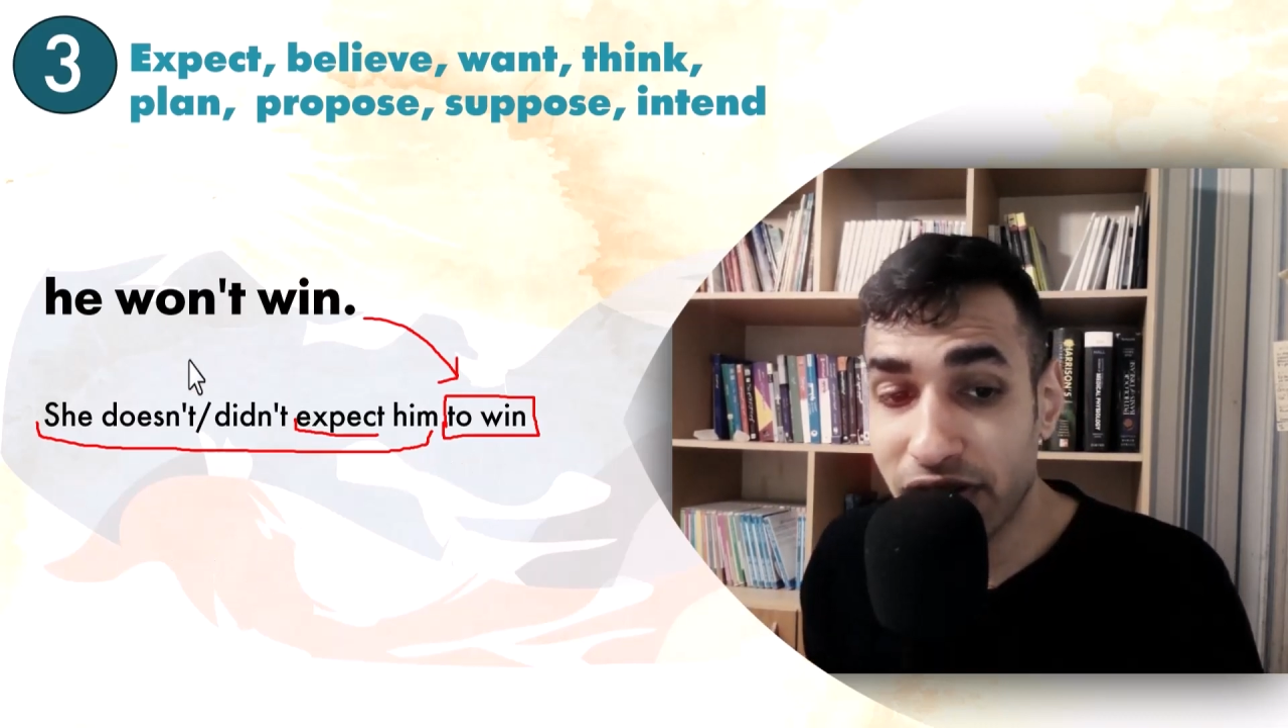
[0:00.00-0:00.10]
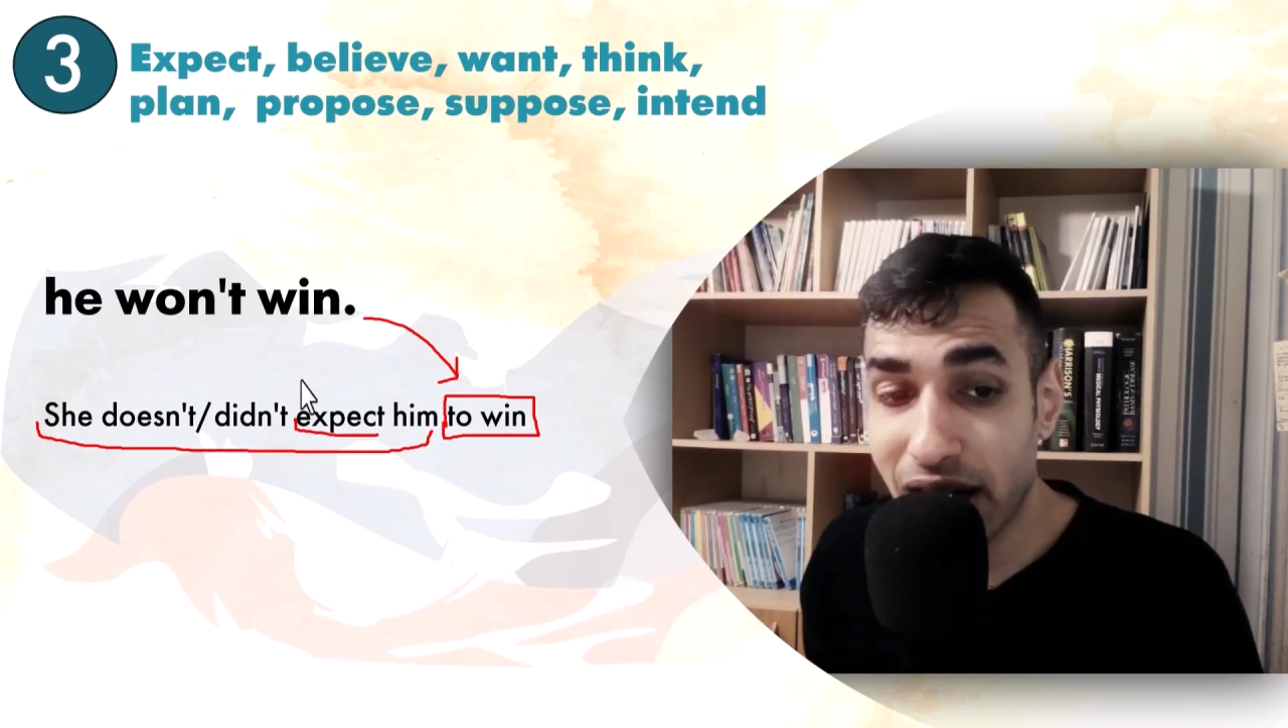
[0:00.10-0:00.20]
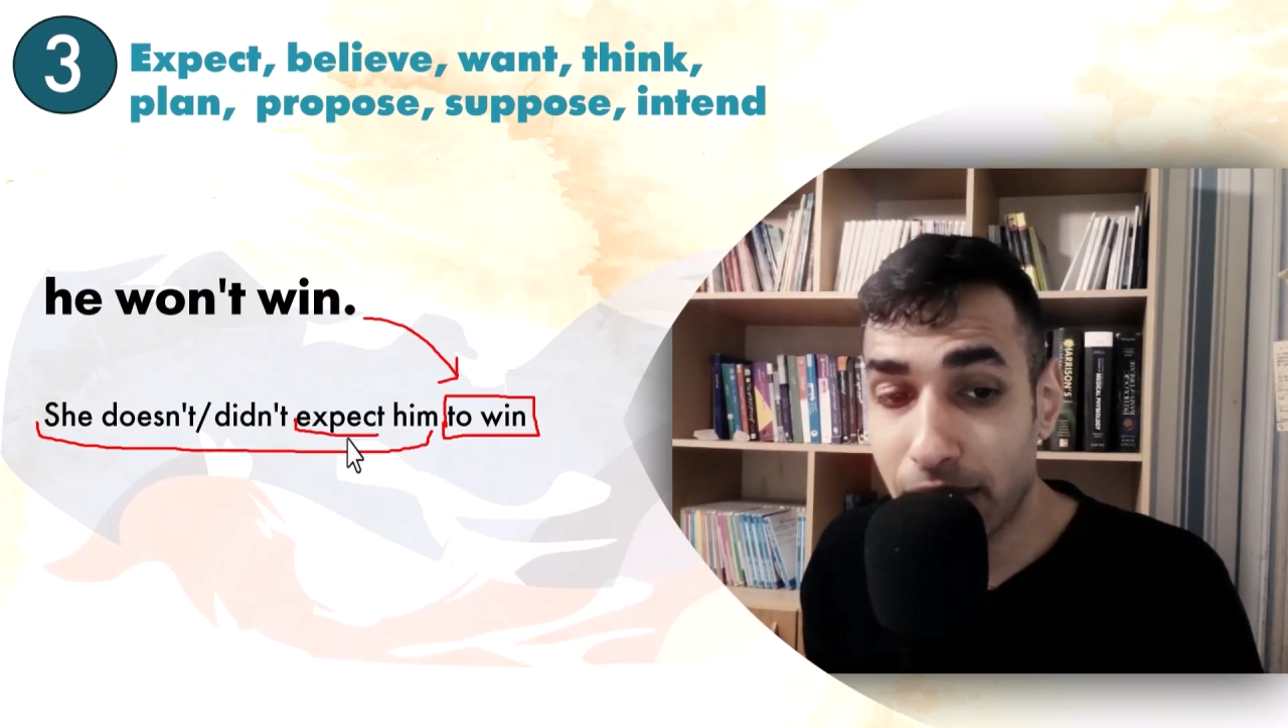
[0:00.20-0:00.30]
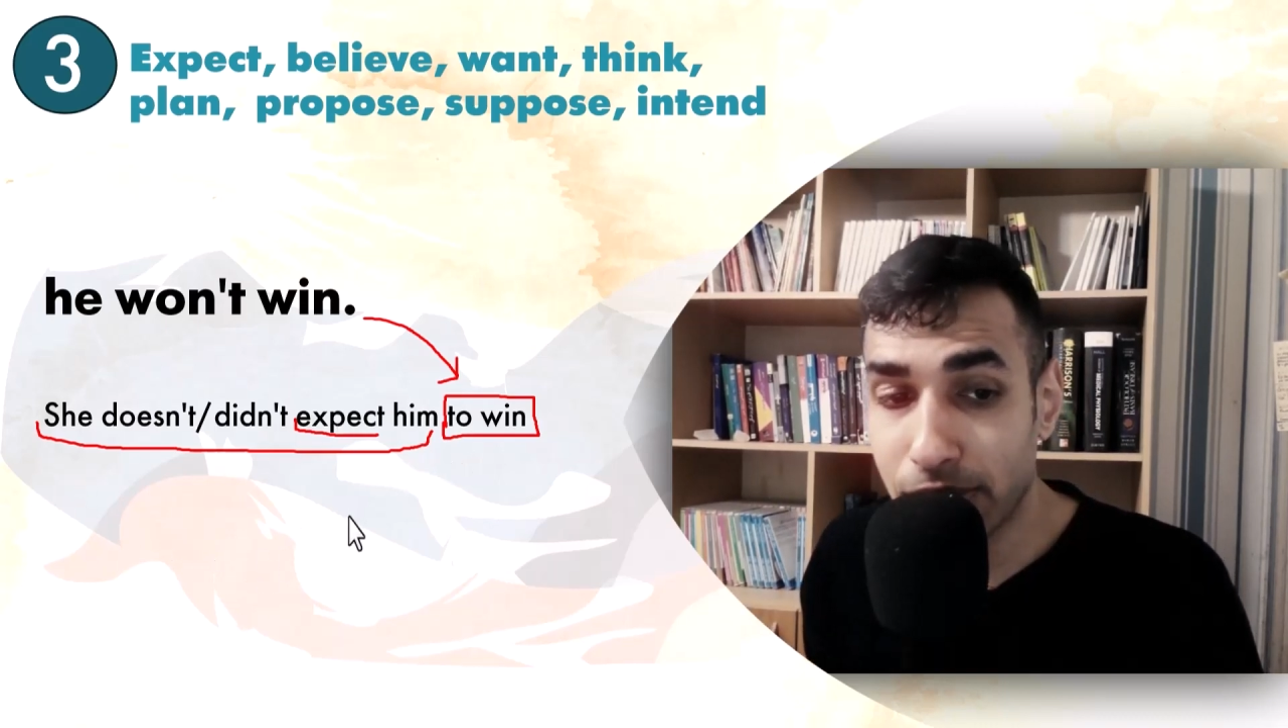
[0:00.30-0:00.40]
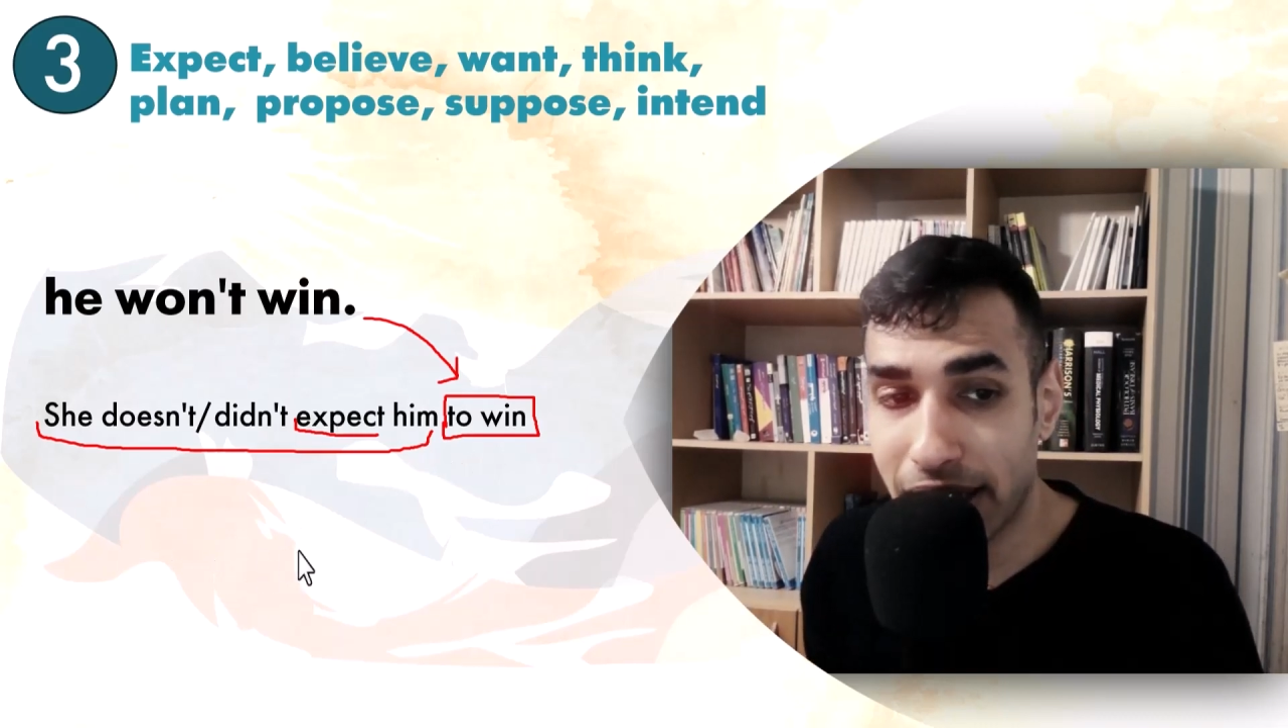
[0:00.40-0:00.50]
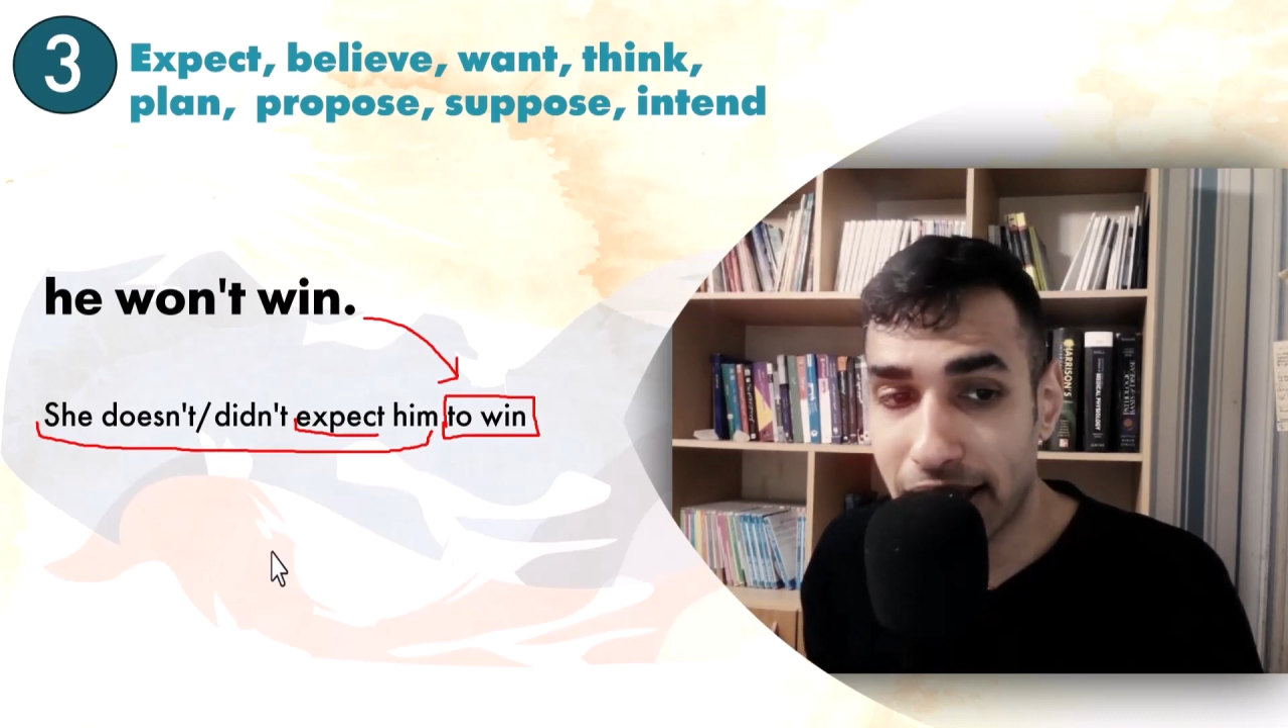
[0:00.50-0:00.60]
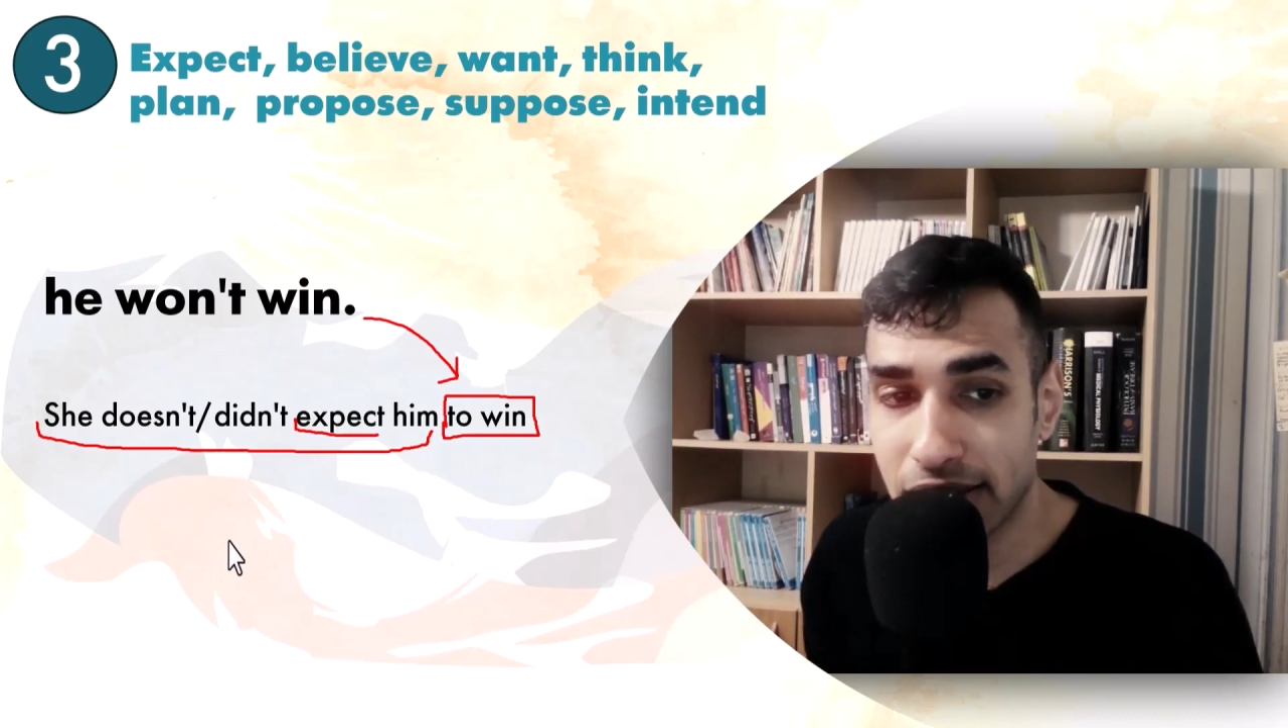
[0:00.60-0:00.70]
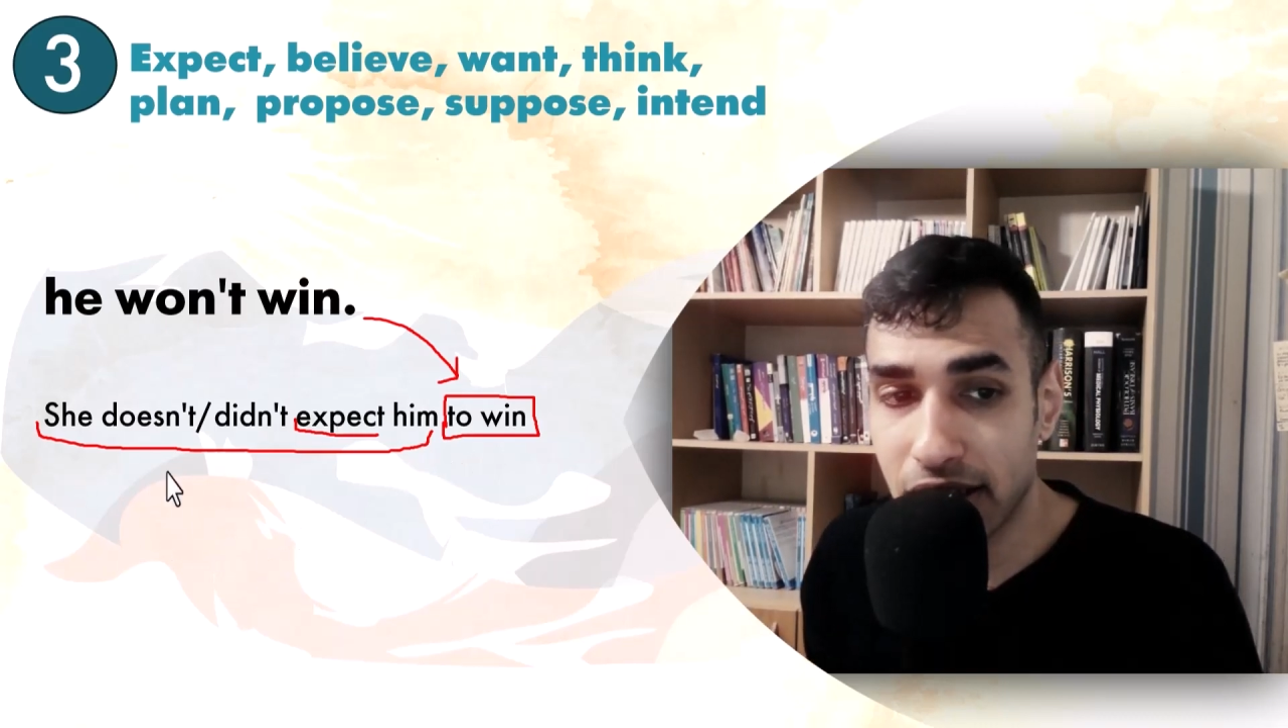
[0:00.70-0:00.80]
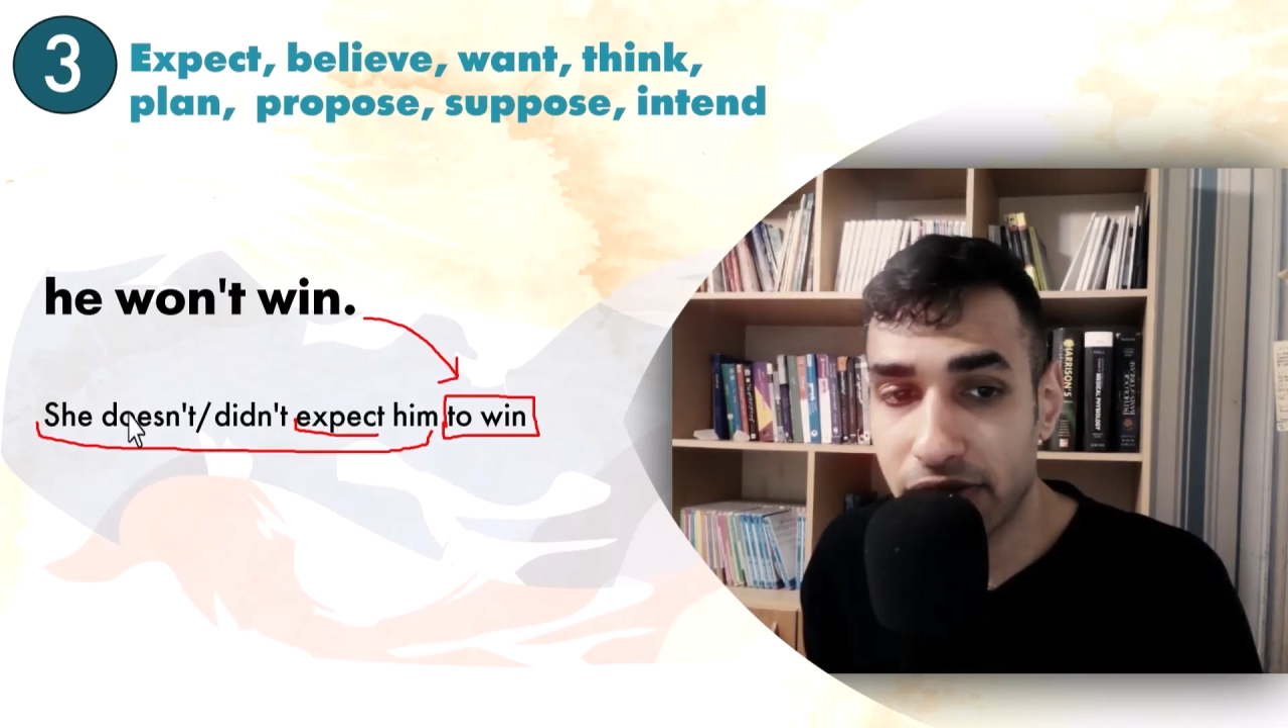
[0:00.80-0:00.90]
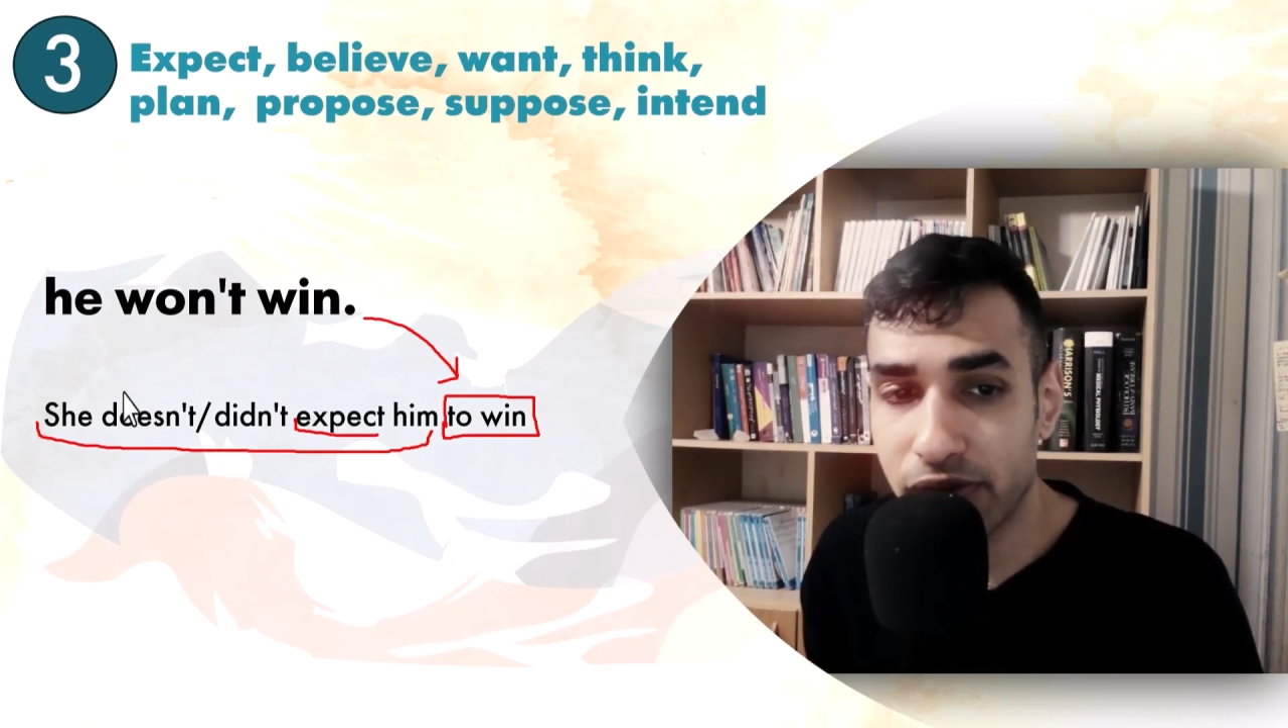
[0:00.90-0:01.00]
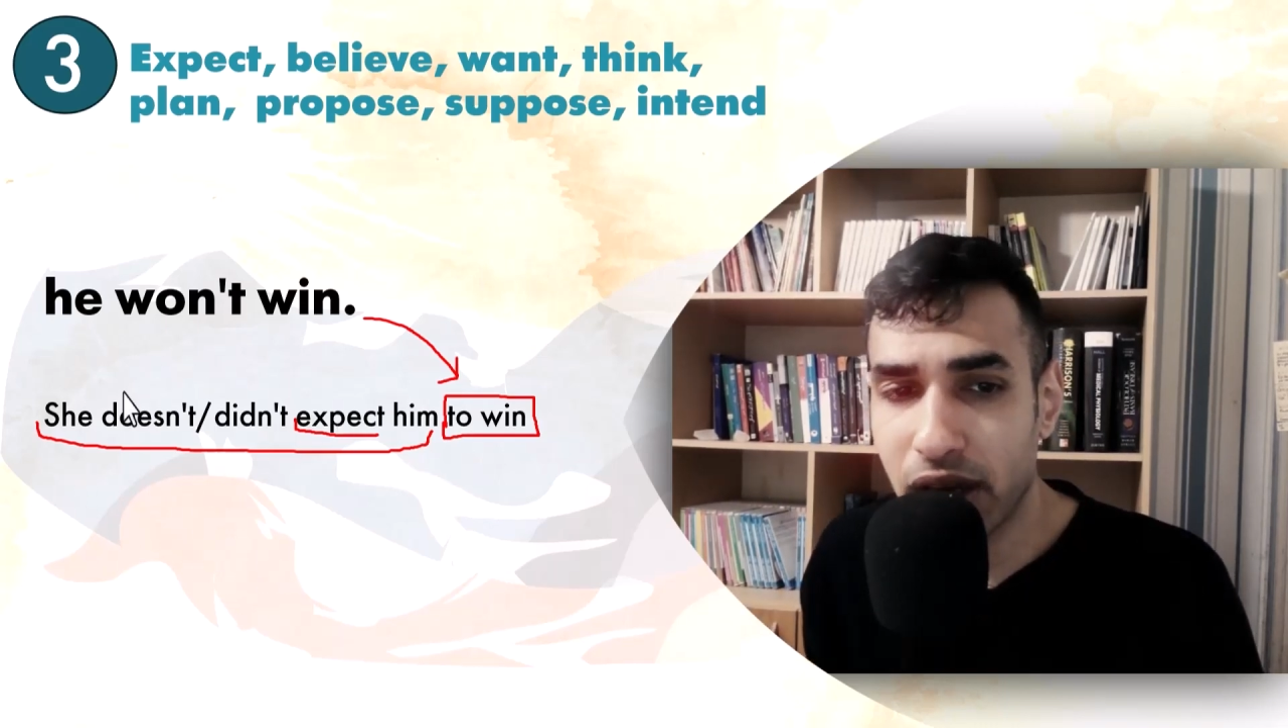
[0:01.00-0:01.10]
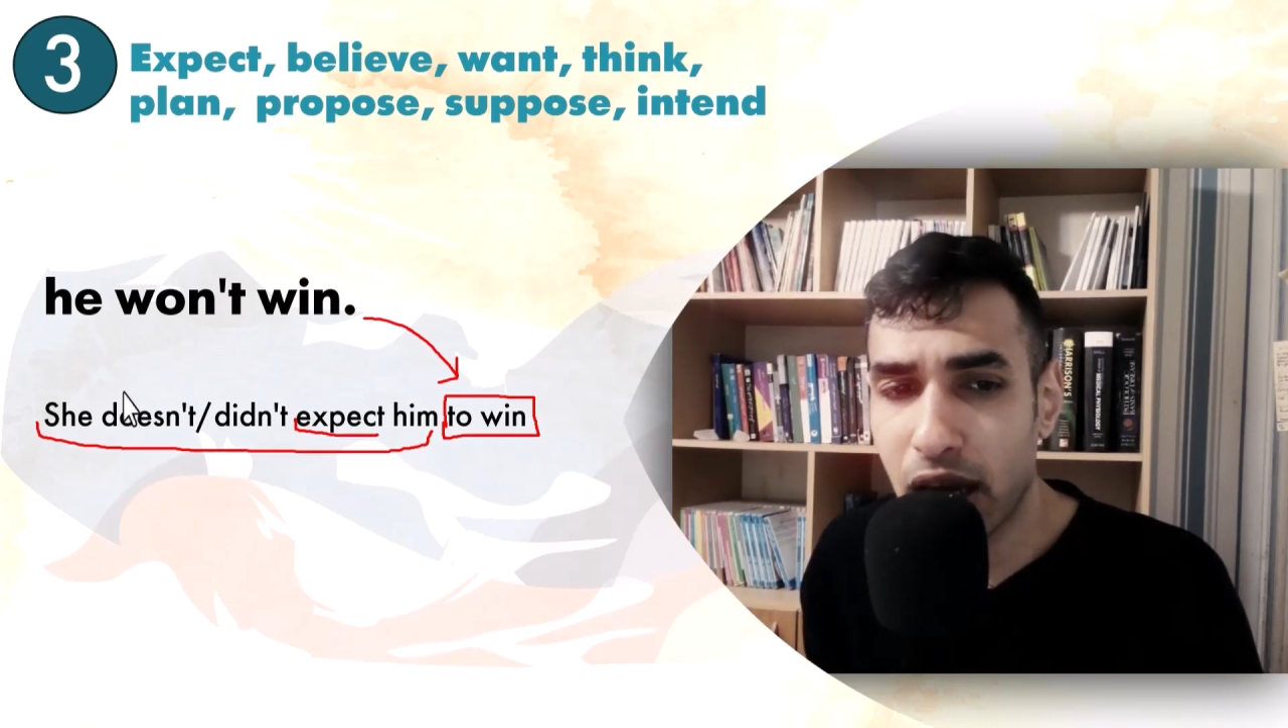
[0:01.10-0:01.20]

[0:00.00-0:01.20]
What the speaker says: verb negative.